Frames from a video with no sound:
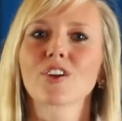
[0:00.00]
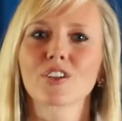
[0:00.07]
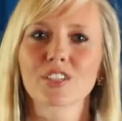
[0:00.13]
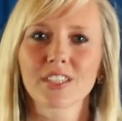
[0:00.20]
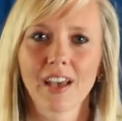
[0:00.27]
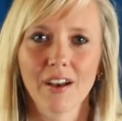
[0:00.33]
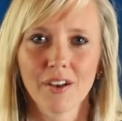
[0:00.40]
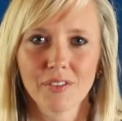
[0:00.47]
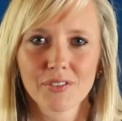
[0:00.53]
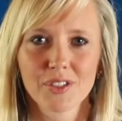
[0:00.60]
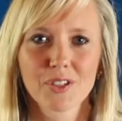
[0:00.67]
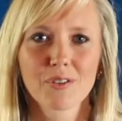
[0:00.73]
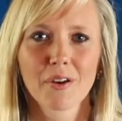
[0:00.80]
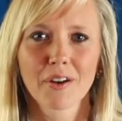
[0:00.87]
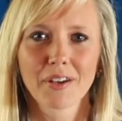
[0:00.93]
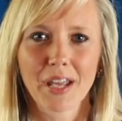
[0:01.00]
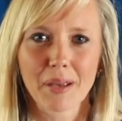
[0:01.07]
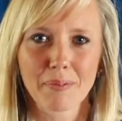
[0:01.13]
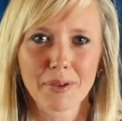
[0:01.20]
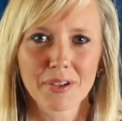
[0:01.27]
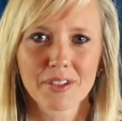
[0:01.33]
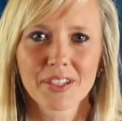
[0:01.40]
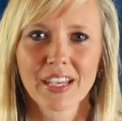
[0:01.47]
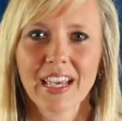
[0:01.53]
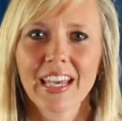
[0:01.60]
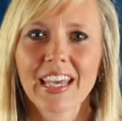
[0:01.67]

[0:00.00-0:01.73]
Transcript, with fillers: ourselves to our neighbors.